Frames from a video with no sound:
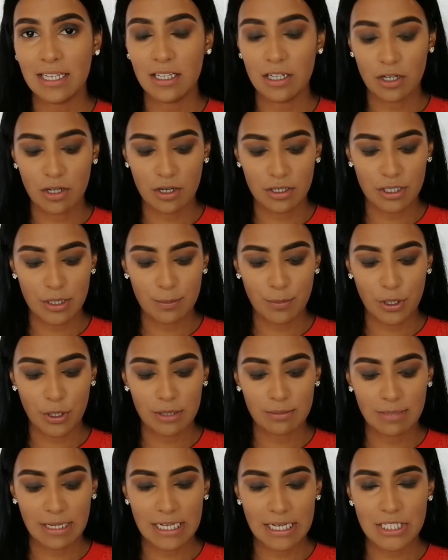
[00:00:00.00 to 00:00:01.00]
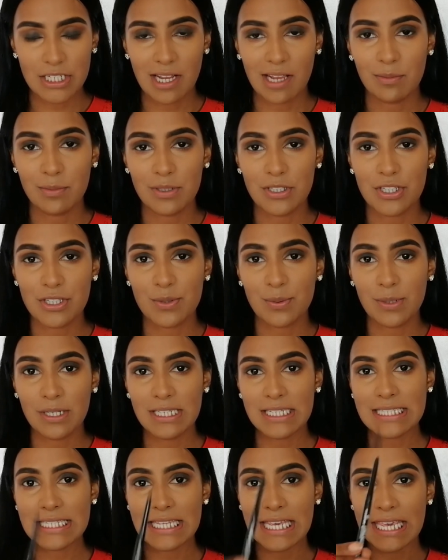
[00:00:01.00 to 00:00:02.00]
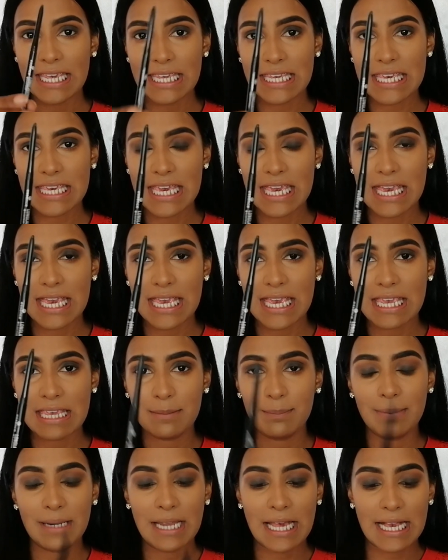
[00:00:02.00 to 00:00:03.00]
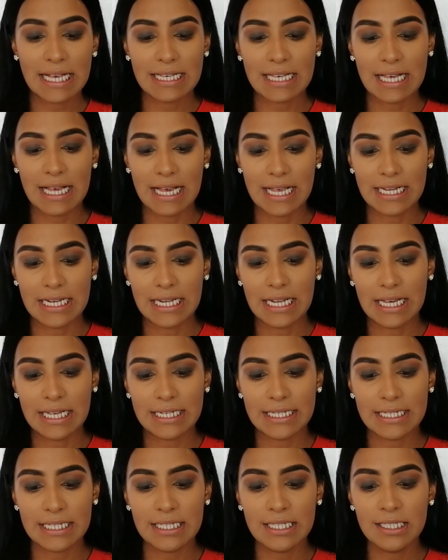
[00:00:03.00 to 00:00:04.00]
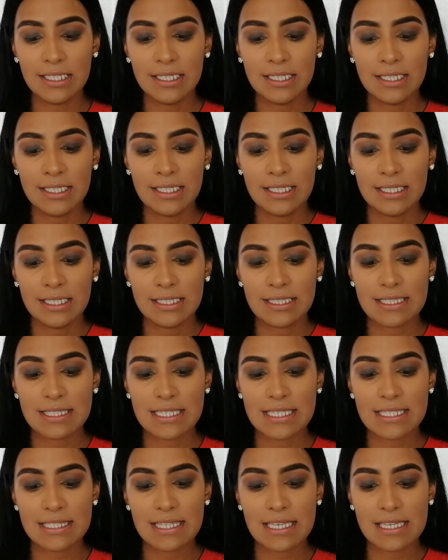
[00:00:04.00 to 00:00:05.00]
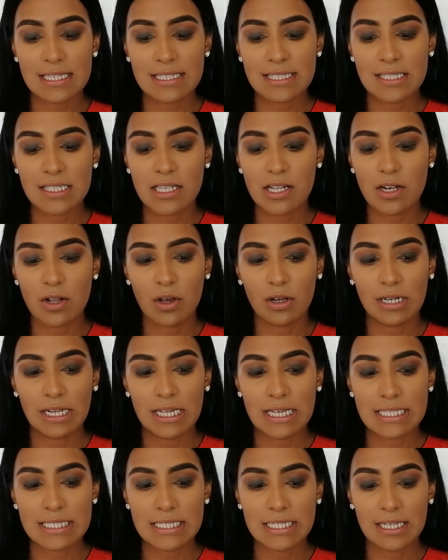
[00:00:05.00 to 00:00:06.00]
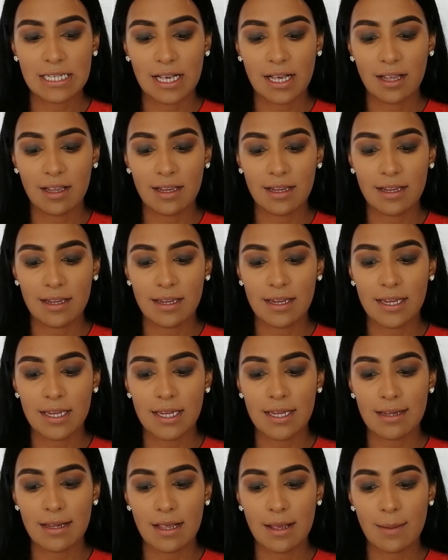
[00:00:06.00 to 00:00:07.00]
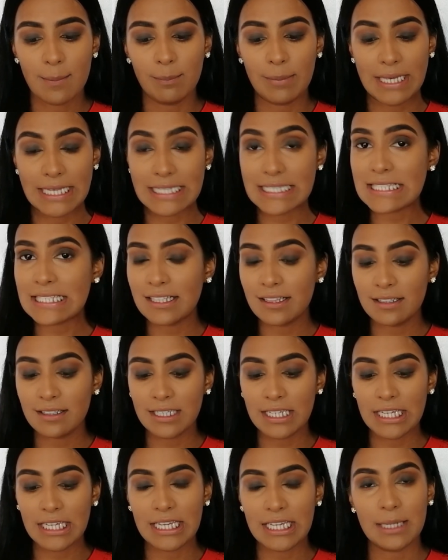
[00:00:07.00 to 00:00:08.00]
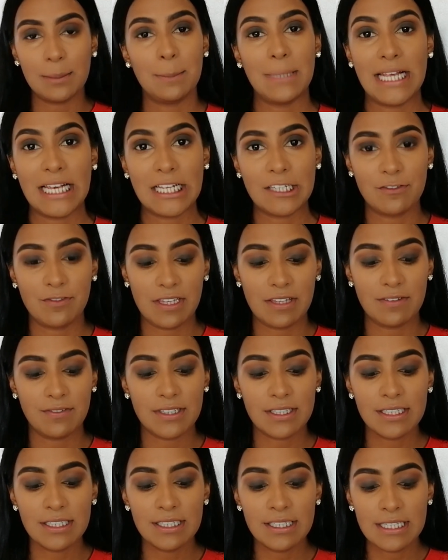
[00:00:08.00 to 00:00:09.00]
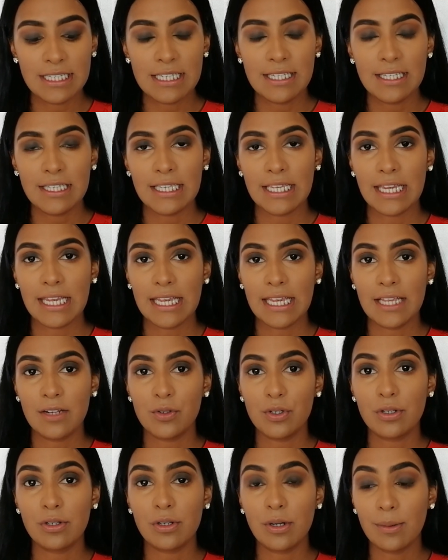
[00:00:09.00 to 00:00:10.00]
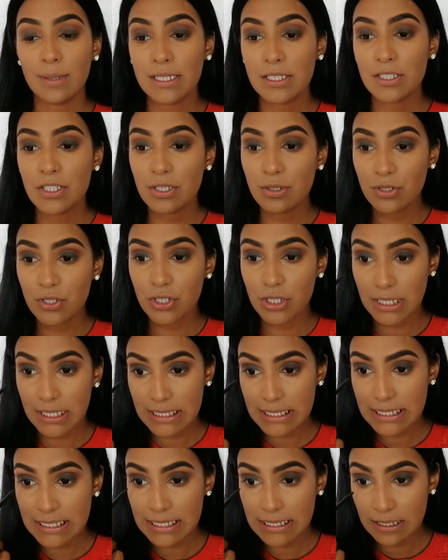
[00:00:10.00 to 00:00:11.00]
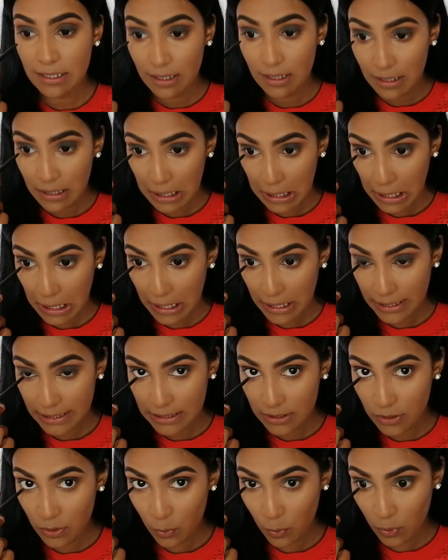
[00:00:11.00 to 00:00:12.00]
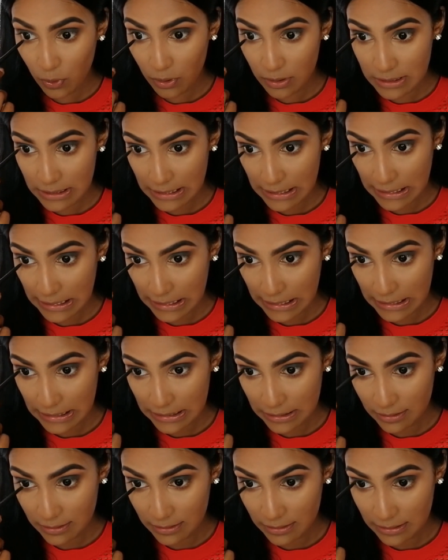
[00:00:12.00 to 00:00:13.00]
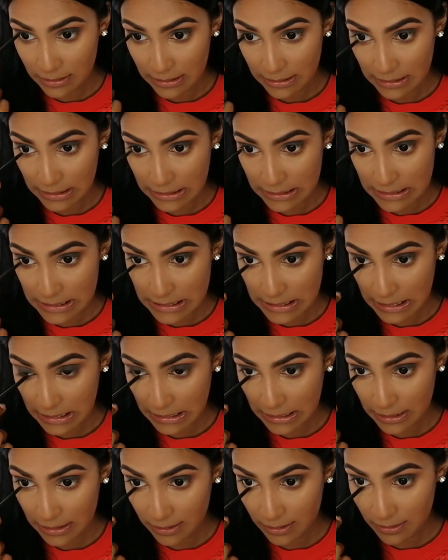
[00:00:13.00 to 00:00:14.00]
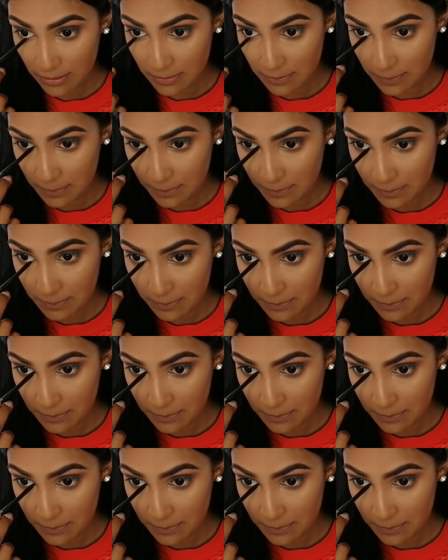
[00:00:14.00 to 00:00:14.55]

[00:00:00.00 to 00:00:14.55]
Color along your bottom lash line. We just want to take a black eyeliner. This is the Essence Long Lasting Eye Pencil in Black Fever, and you're going to just line your waterline inside.